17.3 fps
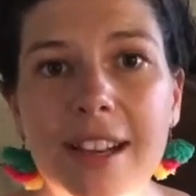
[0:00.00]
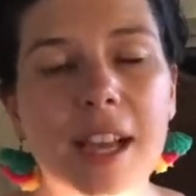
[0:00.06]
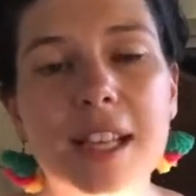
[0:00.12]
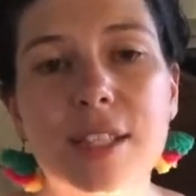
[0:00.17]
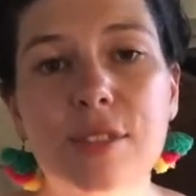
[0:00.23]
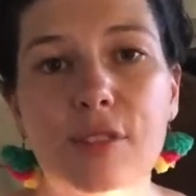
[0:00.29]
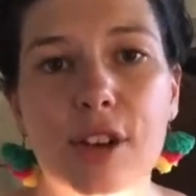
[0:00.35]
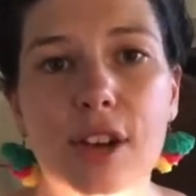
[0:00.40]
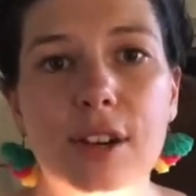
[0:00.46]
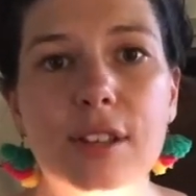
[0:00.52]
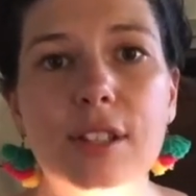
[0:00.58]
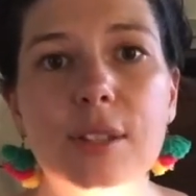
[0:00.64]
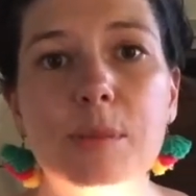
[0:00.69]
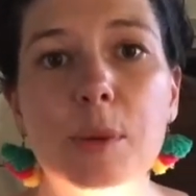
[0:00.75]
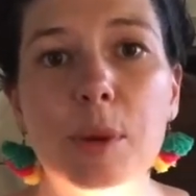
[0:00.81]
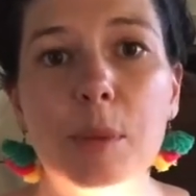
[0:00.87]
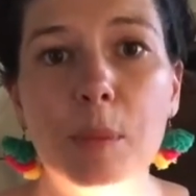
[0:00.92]
as far as
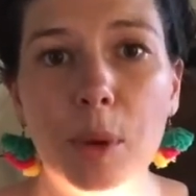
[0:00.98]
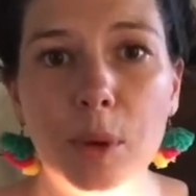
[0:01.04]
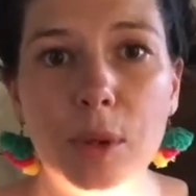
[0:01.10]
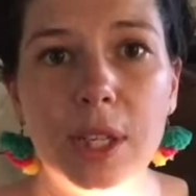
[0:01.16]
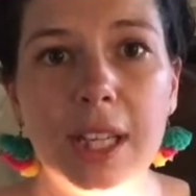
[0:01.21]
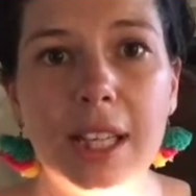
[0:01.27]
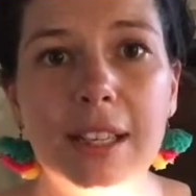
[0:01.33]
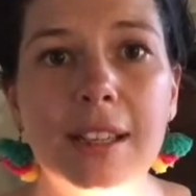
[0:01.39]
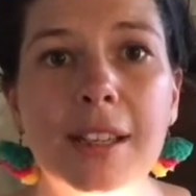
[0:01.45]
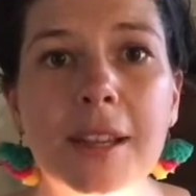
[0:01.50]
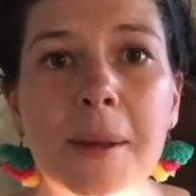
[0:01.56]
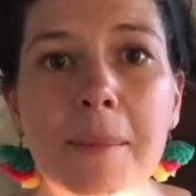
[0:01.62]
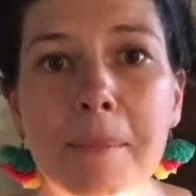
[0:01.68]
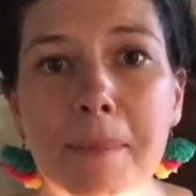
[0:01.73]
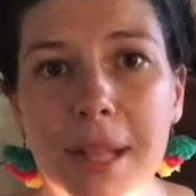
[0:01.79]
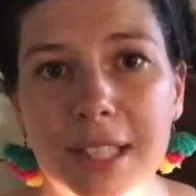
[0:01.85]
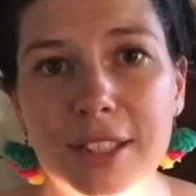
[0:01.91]
promoting
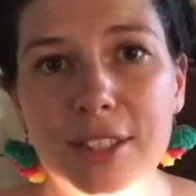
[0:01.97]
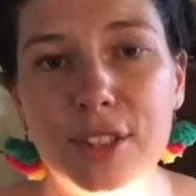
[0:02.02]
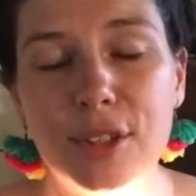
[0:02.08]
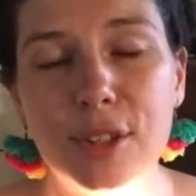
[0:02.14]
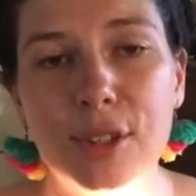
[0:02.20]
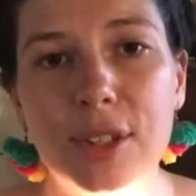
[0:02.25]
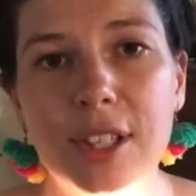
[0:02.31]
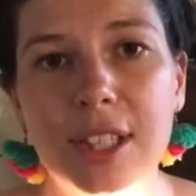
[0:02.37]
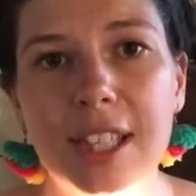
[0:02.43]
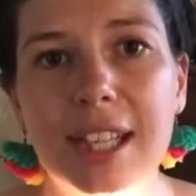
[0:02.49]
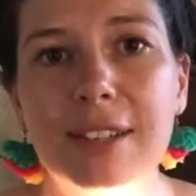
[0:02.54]
melatonin